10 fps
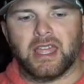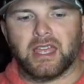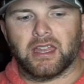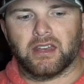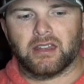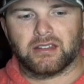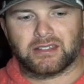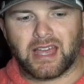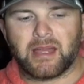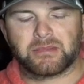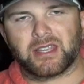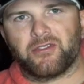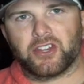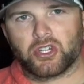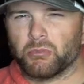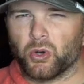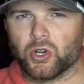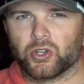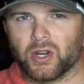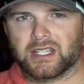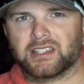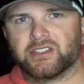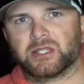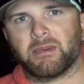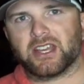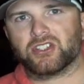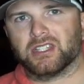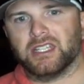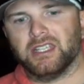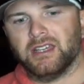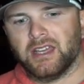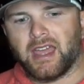and times that fish are more aggressive, especially